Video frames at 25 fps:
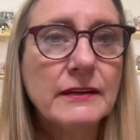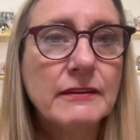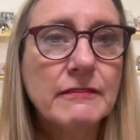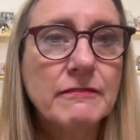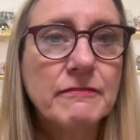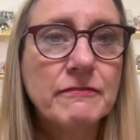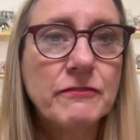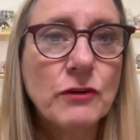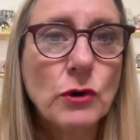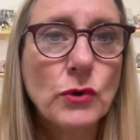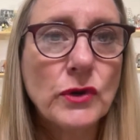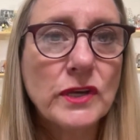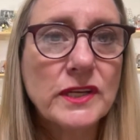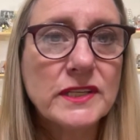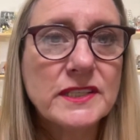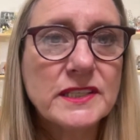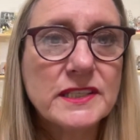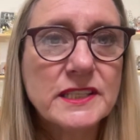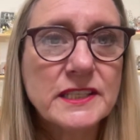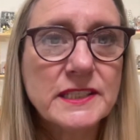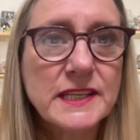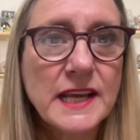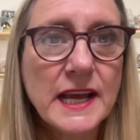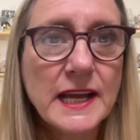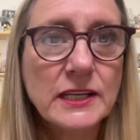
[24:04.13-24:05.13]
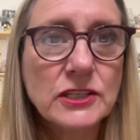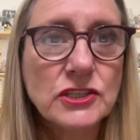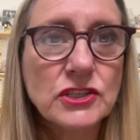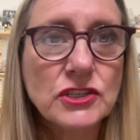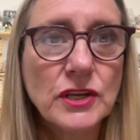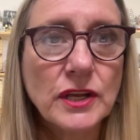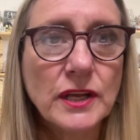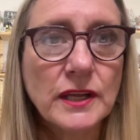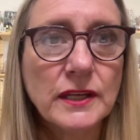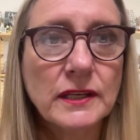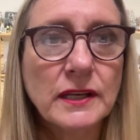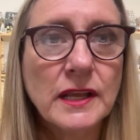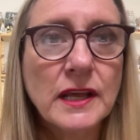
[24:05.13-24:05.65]
of focused
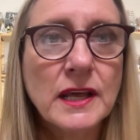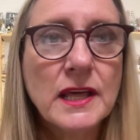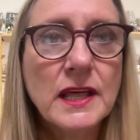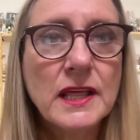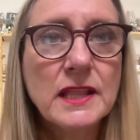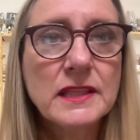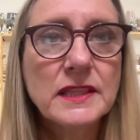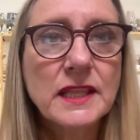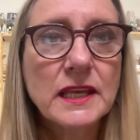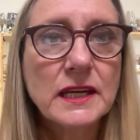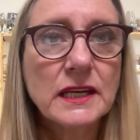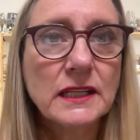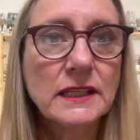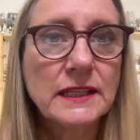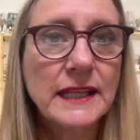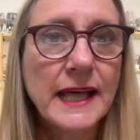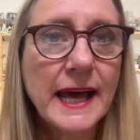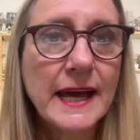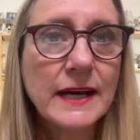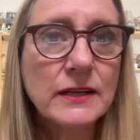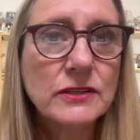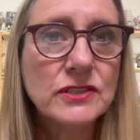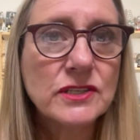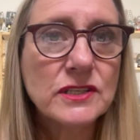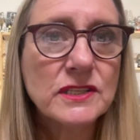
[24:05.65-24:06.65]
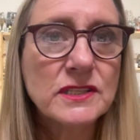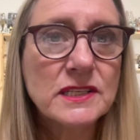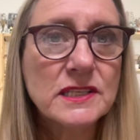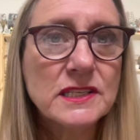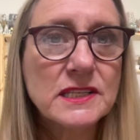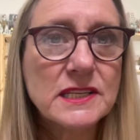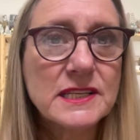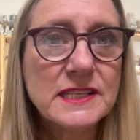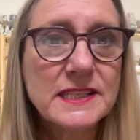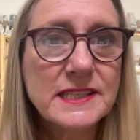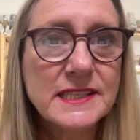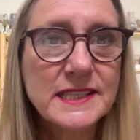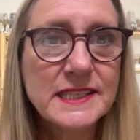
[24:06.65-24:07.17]
attention that allows us
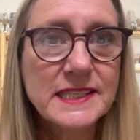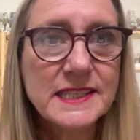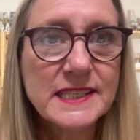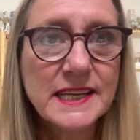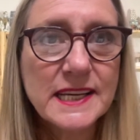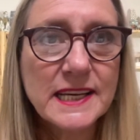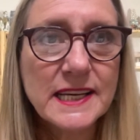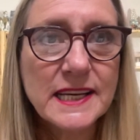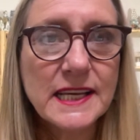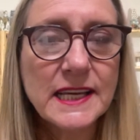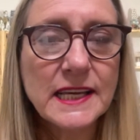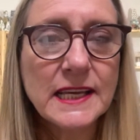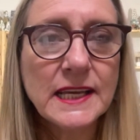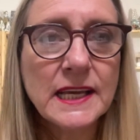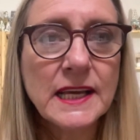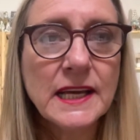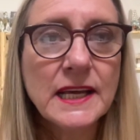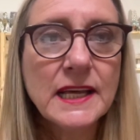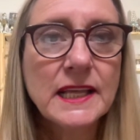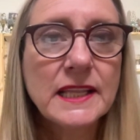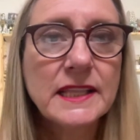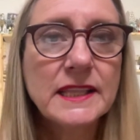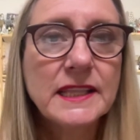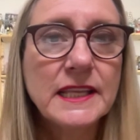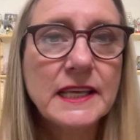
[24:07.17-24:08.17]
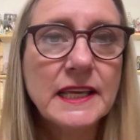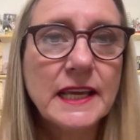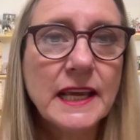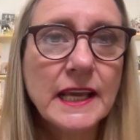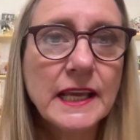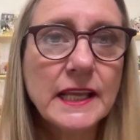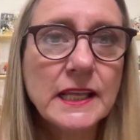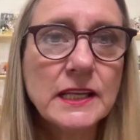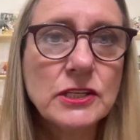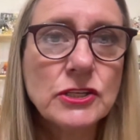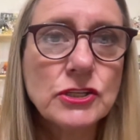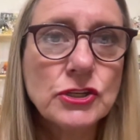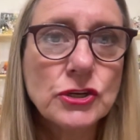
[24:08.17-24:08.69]
to see the
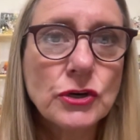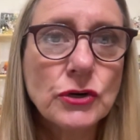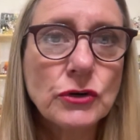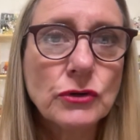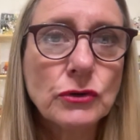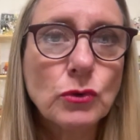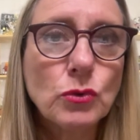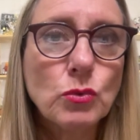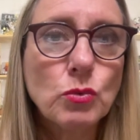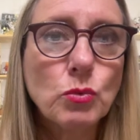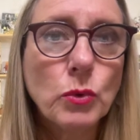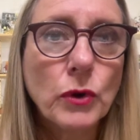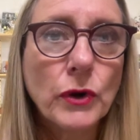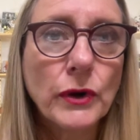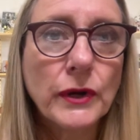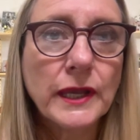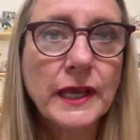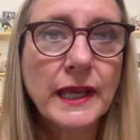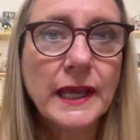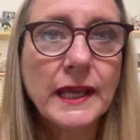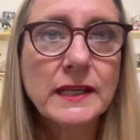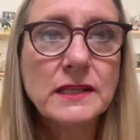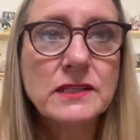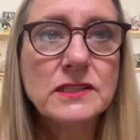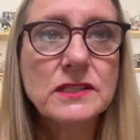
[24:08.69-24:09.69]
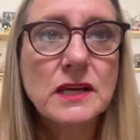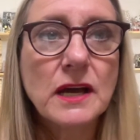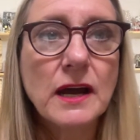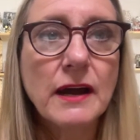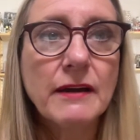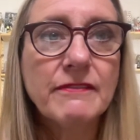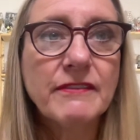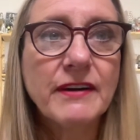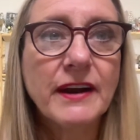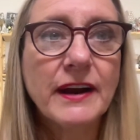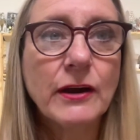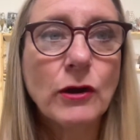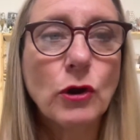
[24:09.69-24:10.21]
internal workings
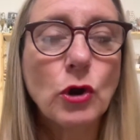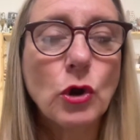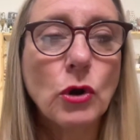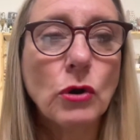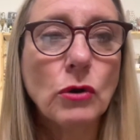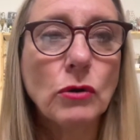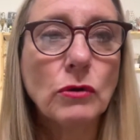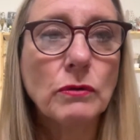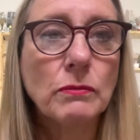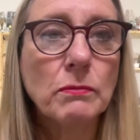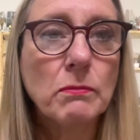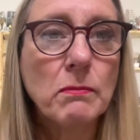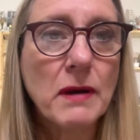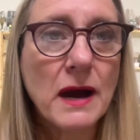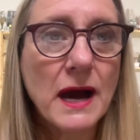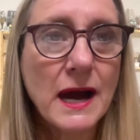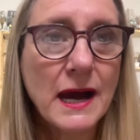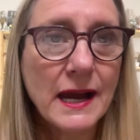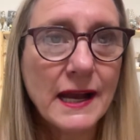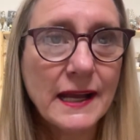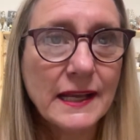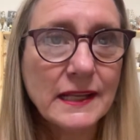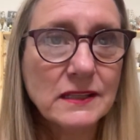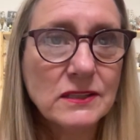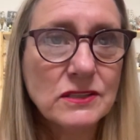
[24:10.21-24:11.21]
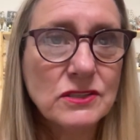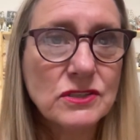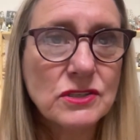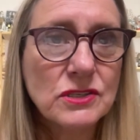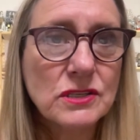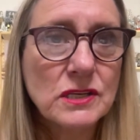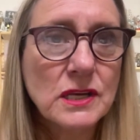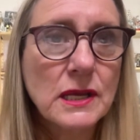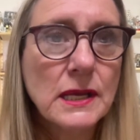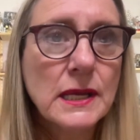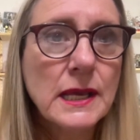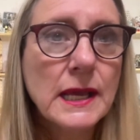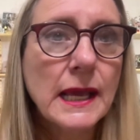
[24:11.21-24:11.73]
of our own minds.
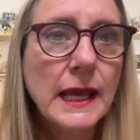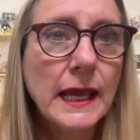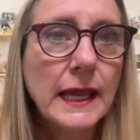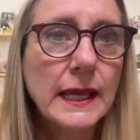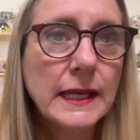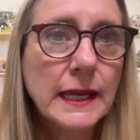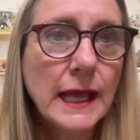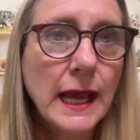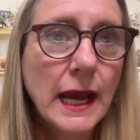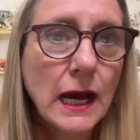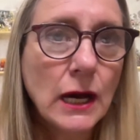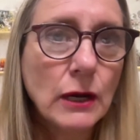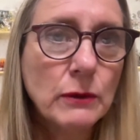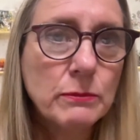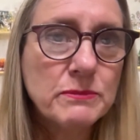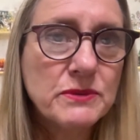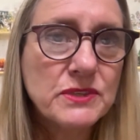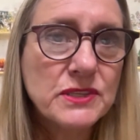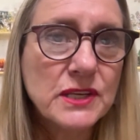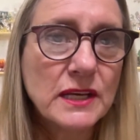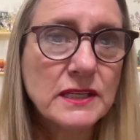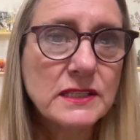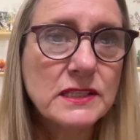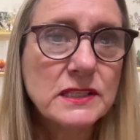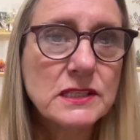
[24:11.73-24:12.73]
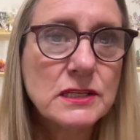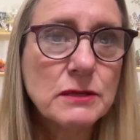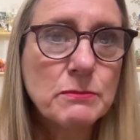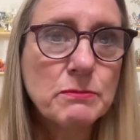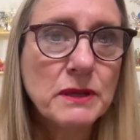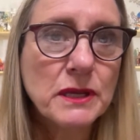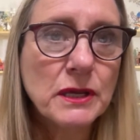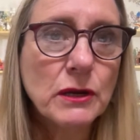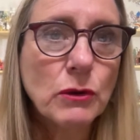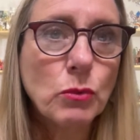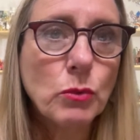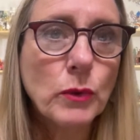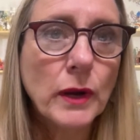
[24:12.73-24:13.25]
It helps us to be
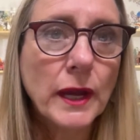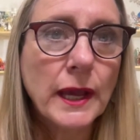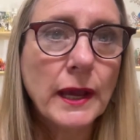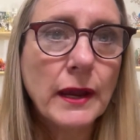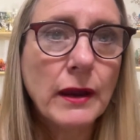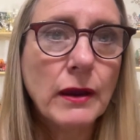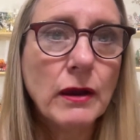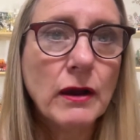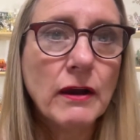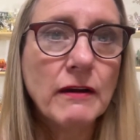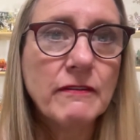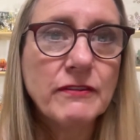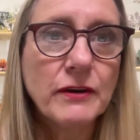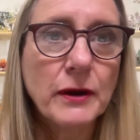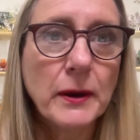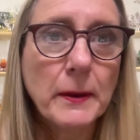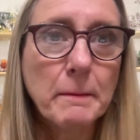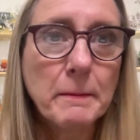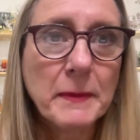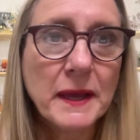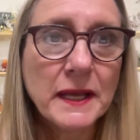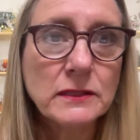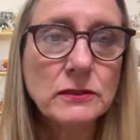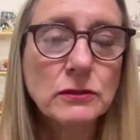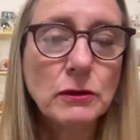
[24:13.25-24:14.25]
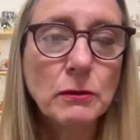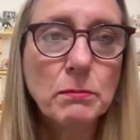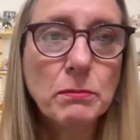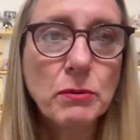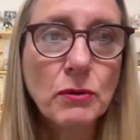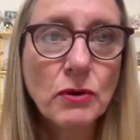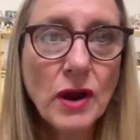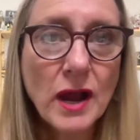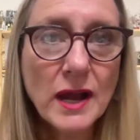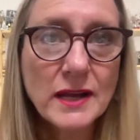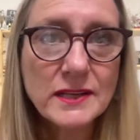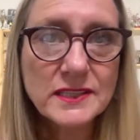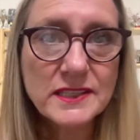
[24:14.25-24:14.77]
aware of our mental
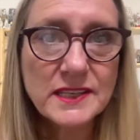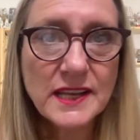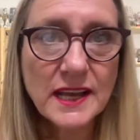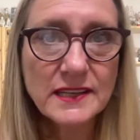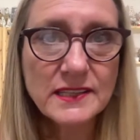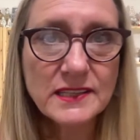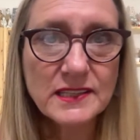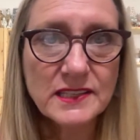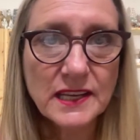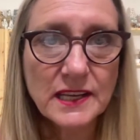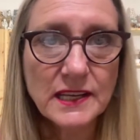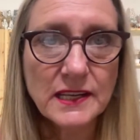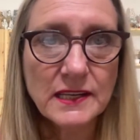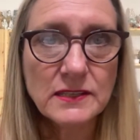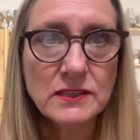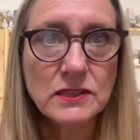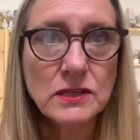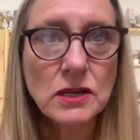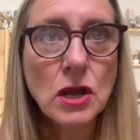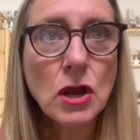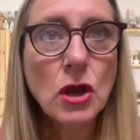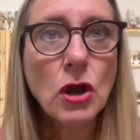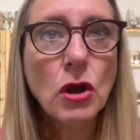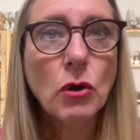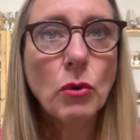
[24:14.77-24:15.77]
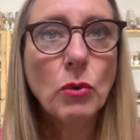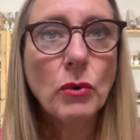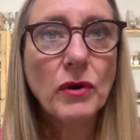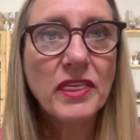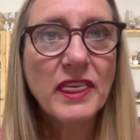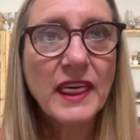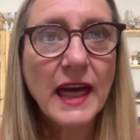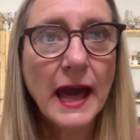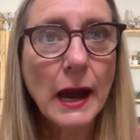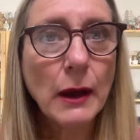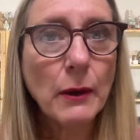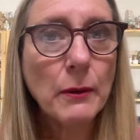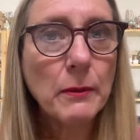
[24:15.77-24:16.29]
processes
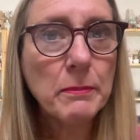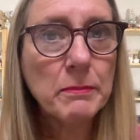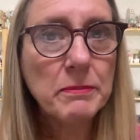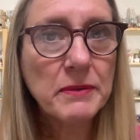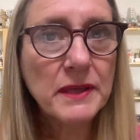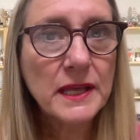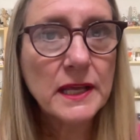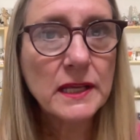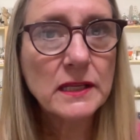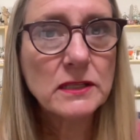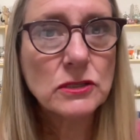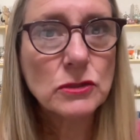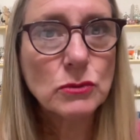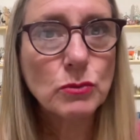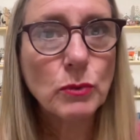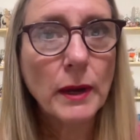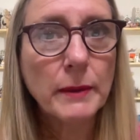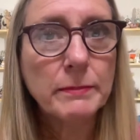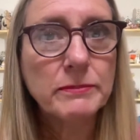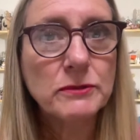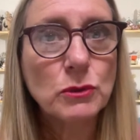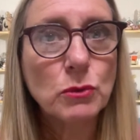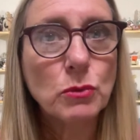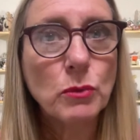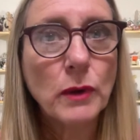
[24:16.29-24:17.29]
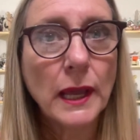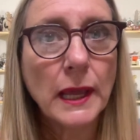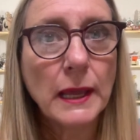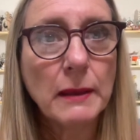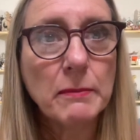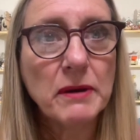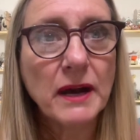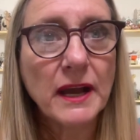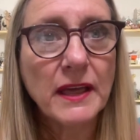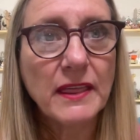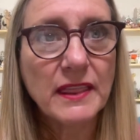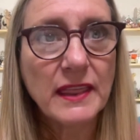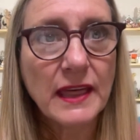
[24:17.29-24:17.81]
without being swept away
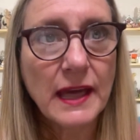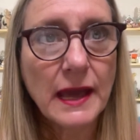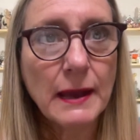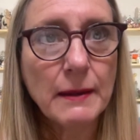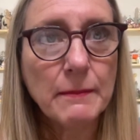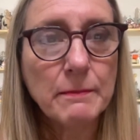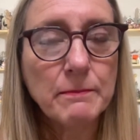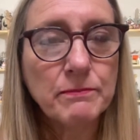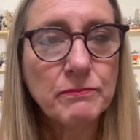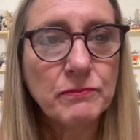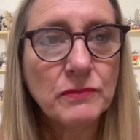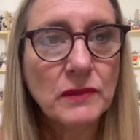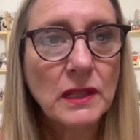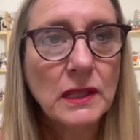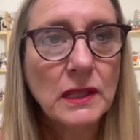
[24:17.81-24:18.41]
by them,